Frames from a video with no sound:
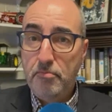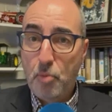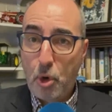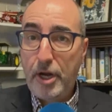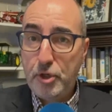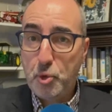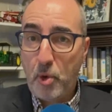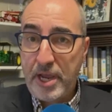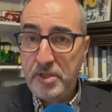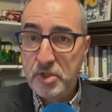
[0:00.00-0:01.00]
mortgage
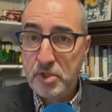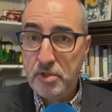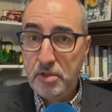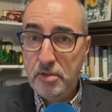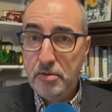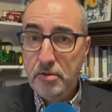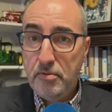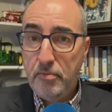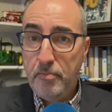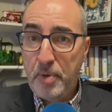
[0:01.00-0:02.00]
rates.
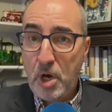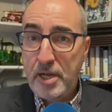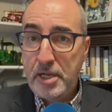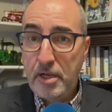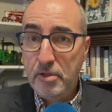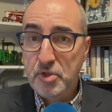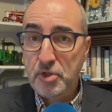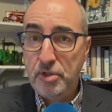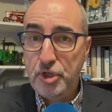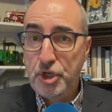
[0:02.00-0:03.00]
Bond yields
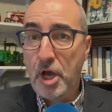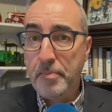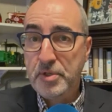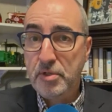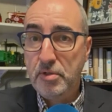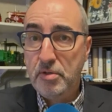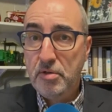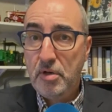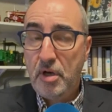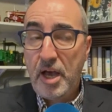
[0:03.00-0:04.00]
jumped.
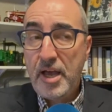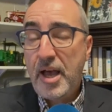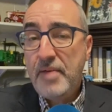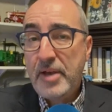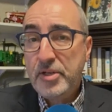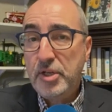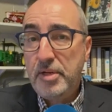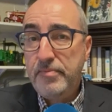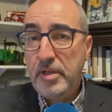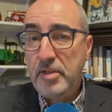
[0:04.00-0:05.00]
I, I've
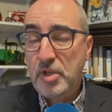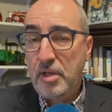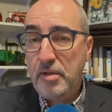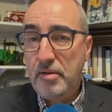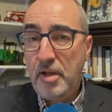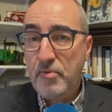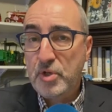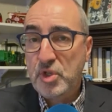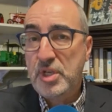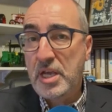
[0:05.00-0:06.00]
actually, it's never
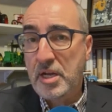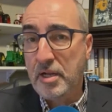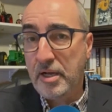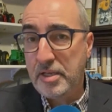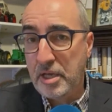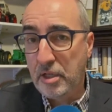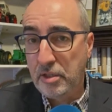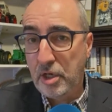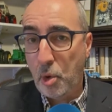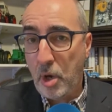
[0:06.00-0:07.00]
seen a
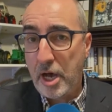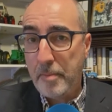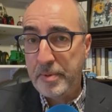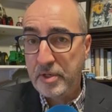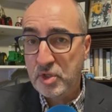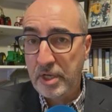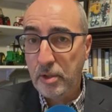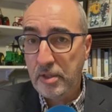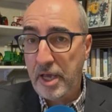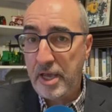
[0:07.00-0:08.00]
yield go up in a
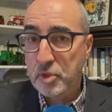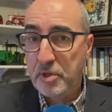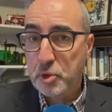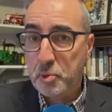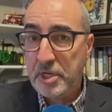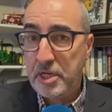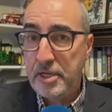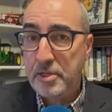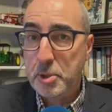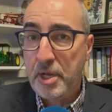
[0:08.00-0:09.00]
single day as much as we did
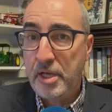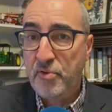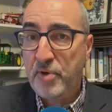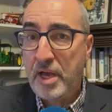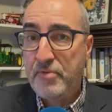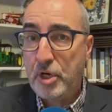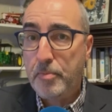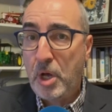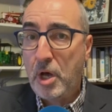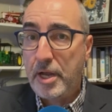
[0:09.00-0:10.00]
yesterday on the five year
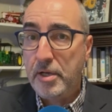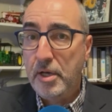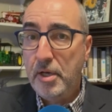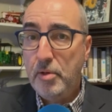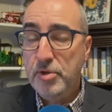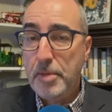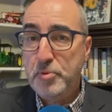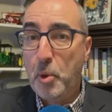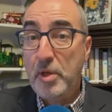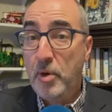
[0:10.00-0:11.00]
bond. It was up
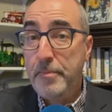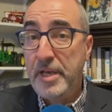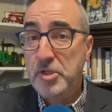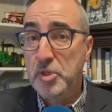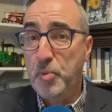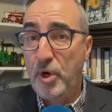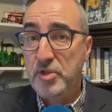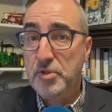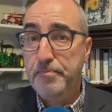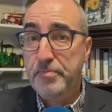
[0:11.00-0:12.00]
21 basis
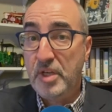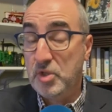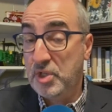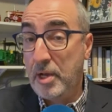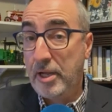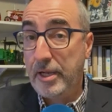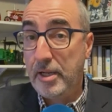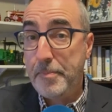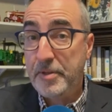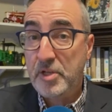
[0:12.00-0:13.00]
points. Doesn't sound like a
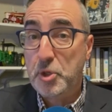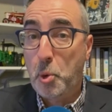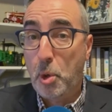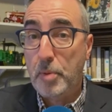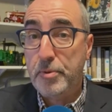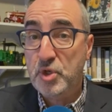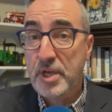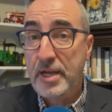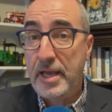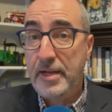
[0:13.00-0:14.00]
lot, but that's a quarter
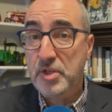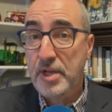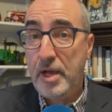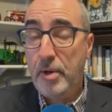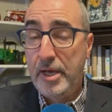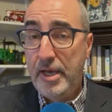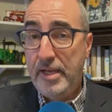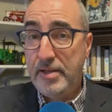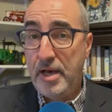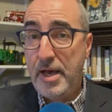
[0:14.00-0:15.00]
percent, and it's now
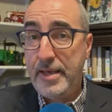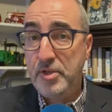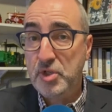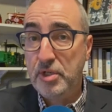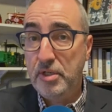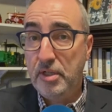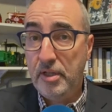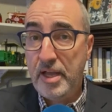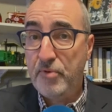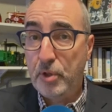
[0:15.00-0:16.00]
at the highest
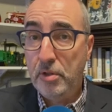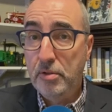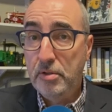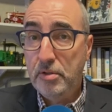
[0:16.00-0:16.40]
level